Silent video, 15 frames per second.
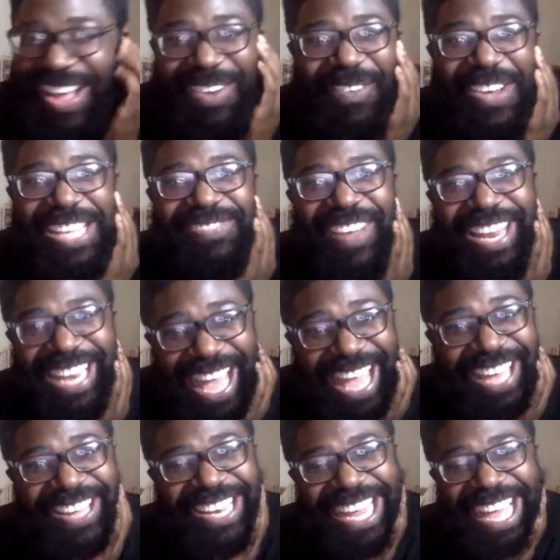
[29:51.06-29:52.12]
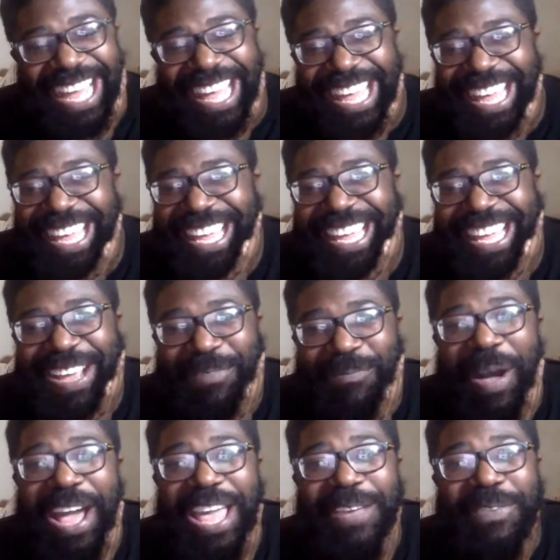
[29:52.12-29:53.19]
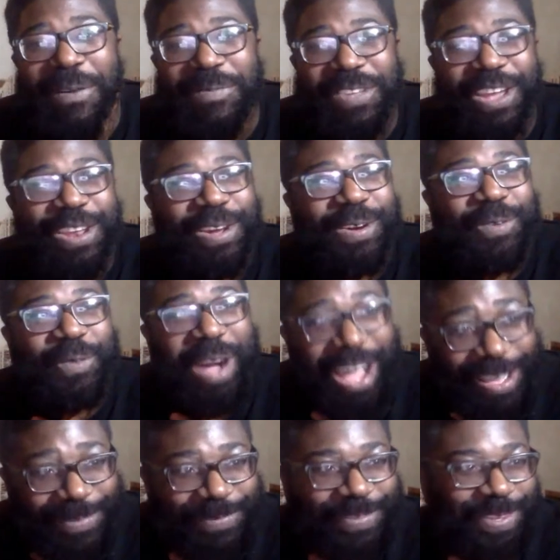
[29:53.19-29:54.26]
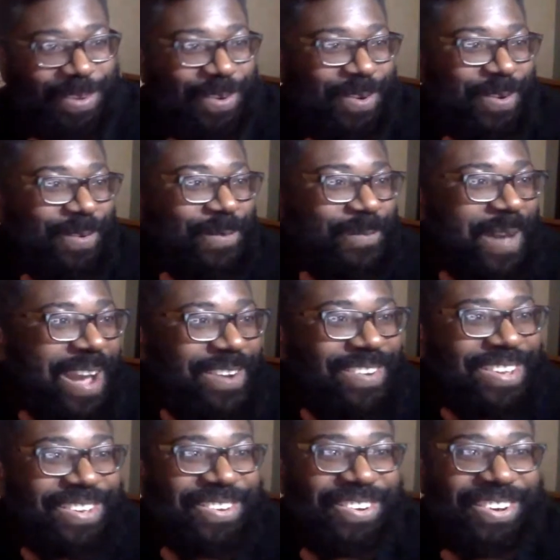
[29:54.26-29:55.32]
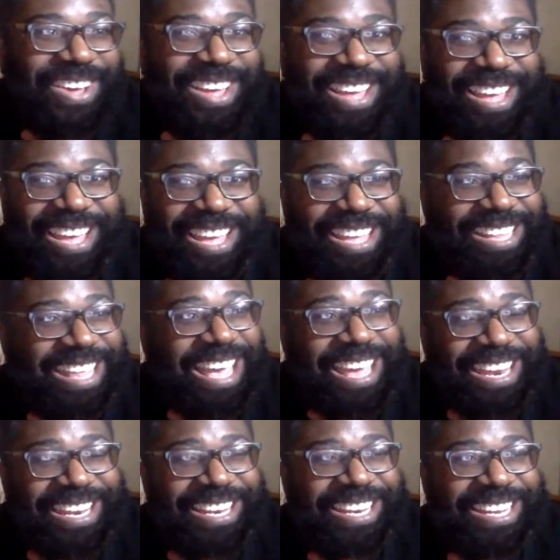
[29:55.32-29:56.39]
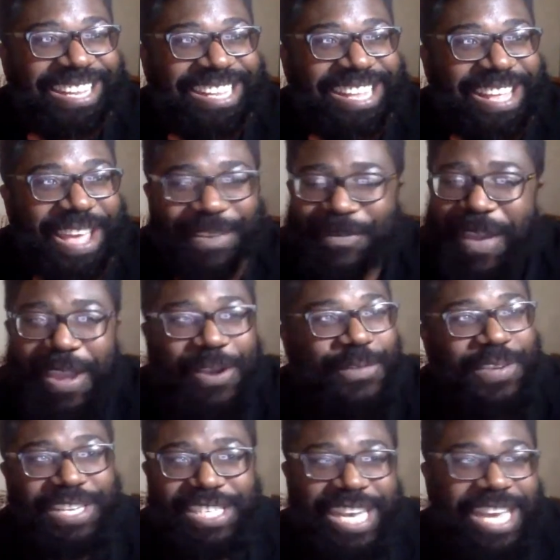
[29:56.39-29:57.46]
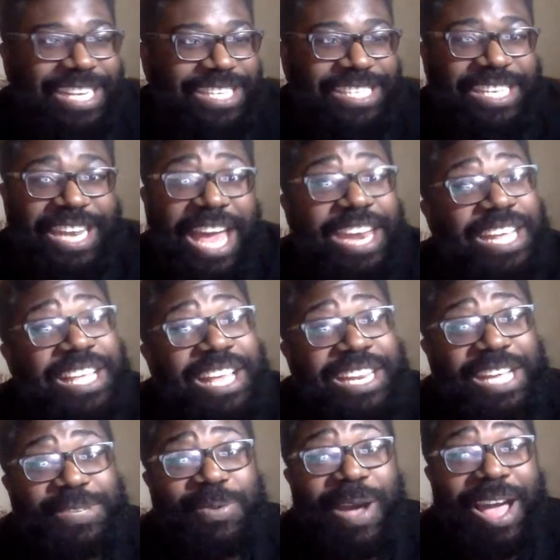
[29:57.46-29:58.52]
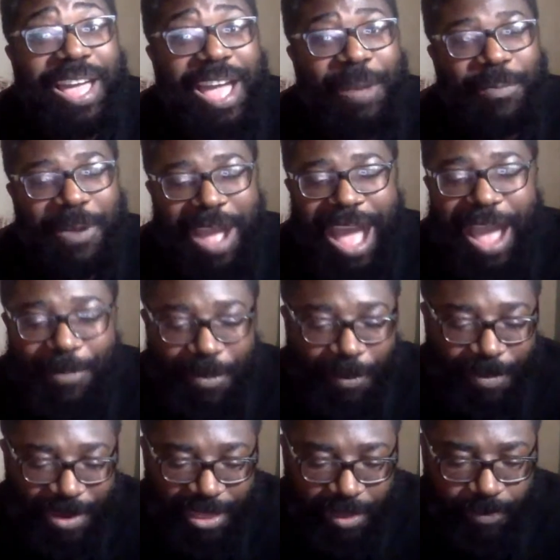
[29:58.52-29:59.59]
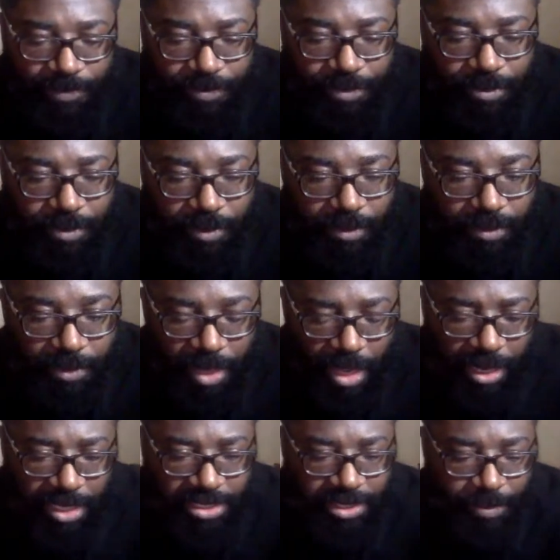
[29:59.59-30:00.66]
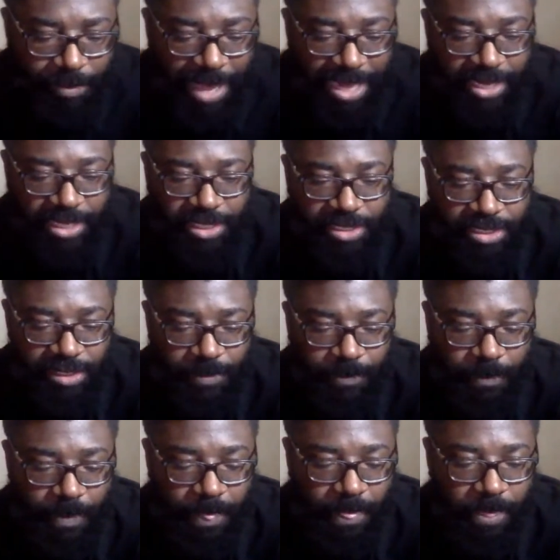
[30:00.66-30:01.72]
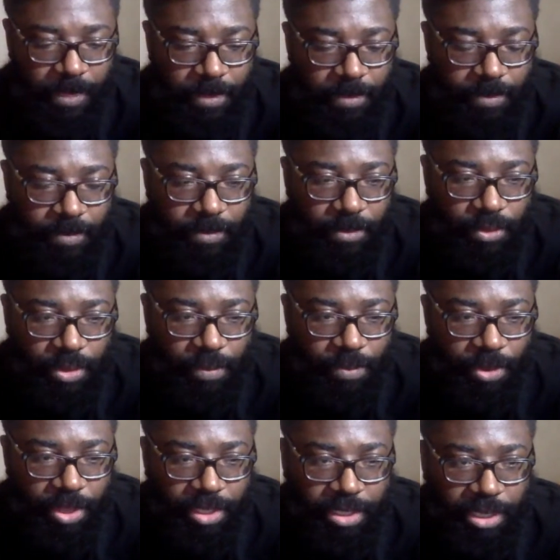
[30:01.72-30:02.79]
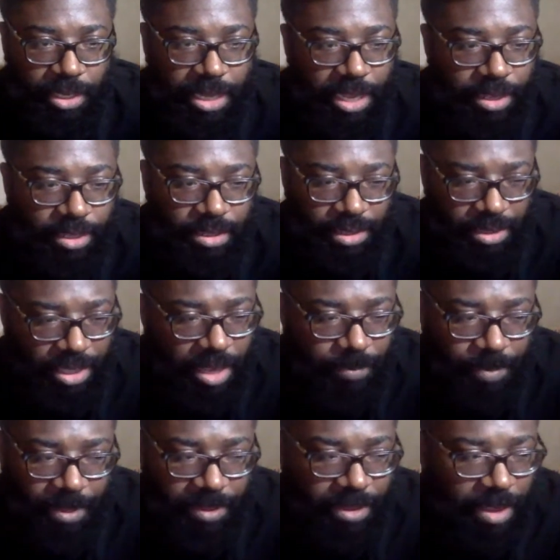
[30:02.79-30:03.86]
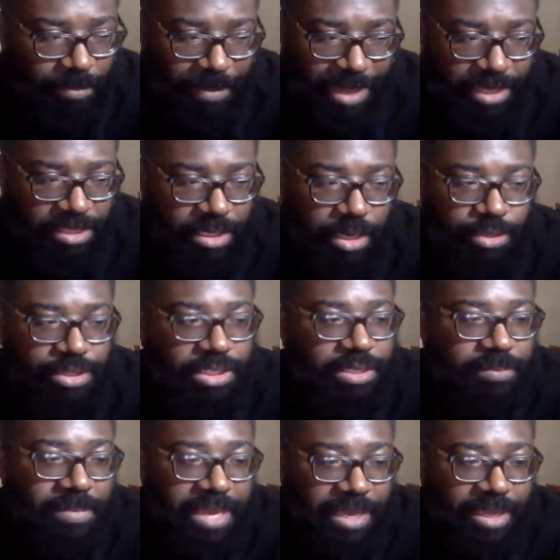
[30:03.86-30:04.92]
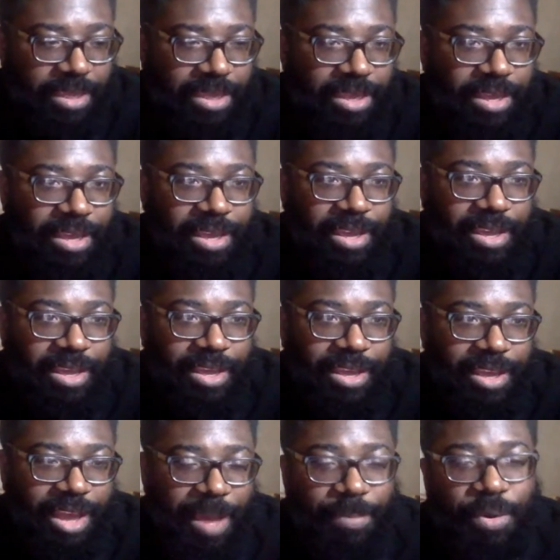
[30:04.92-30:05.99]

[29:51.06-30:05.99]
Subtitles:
I can waste my night on that. But if I'm trying to wife you or marry you, then if everything changes in it, and that's why I probably, unless the man is, or the boy, the young man is closer to me, I'm